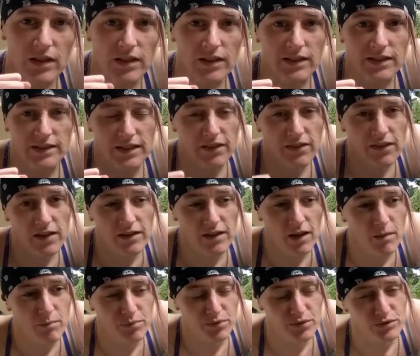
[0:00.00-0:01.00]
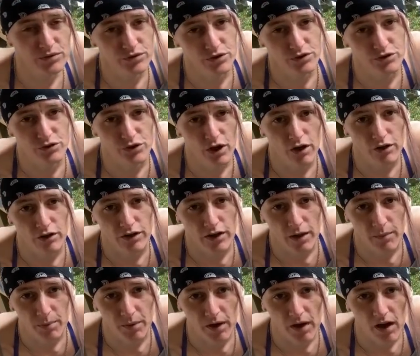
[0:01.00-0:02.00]
because I think that brews a stronger
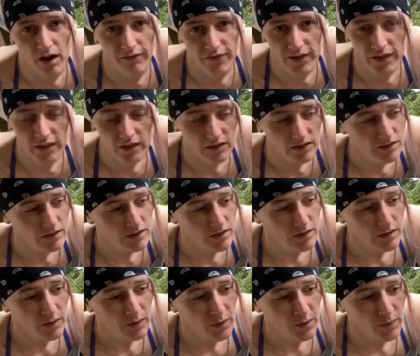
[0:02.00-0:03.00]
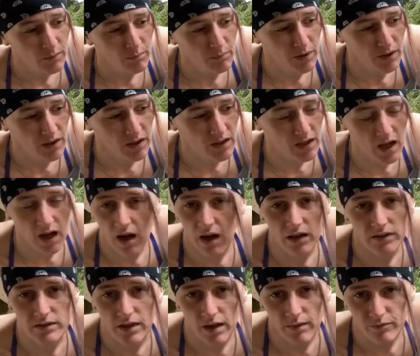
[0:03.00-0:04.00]
cup of coffee. But I don't
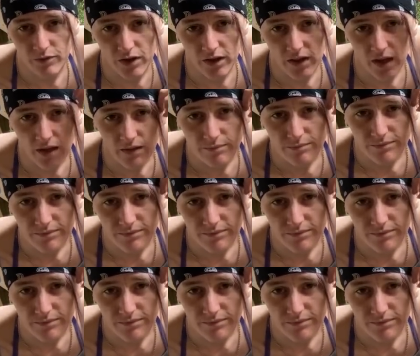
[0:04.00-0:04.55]
have time for all that.